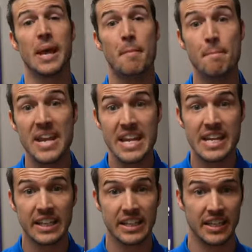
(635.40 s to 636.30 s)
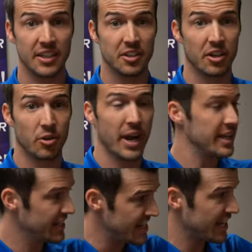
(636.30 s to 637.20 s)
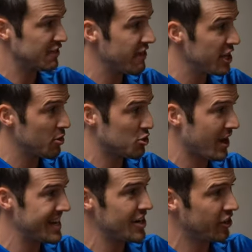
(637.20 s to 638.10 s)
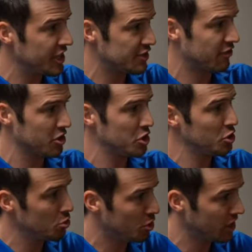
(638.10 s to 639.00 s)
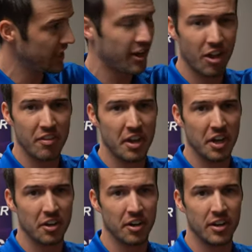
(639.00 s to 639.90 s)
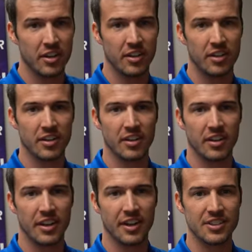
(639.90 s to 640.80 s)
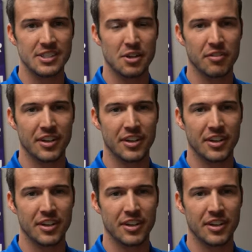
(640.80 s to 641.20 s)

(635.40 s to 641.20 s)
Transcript: immediately, all right? The next video is right here. It's for you. Click on there, and I'll see you over